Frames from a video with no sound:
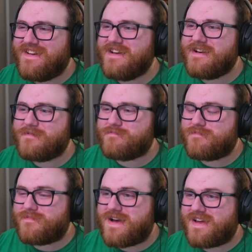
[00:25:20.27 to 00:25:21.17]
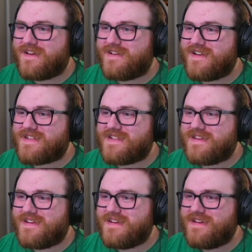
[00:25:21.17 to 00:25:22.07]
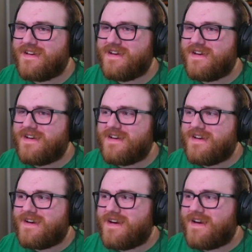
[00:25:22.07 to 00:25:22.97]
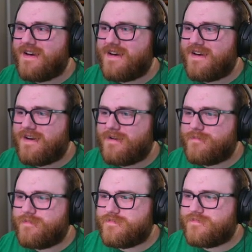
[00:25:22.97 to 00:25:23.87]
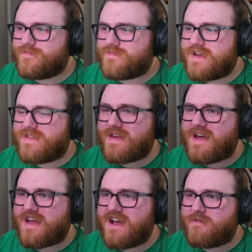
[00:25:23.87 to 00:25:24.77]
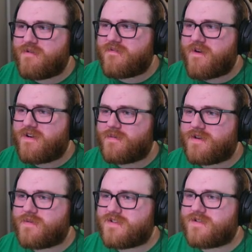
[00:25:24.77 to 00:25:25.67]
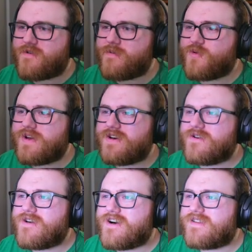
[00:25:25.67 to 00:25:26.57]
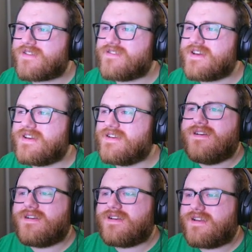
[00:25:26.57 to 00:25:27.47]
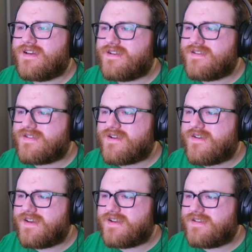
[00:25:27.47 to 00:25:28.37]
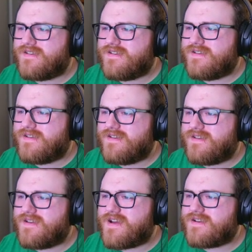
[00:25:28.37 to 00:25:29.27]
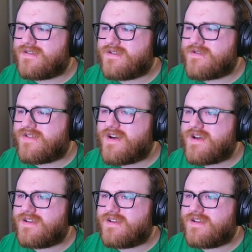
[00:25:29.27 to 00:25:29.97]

My goodness. Um, I think I kind of preferred it when it was a normal wheel, honestly. Can I uninstall it? Yeah, clear slot.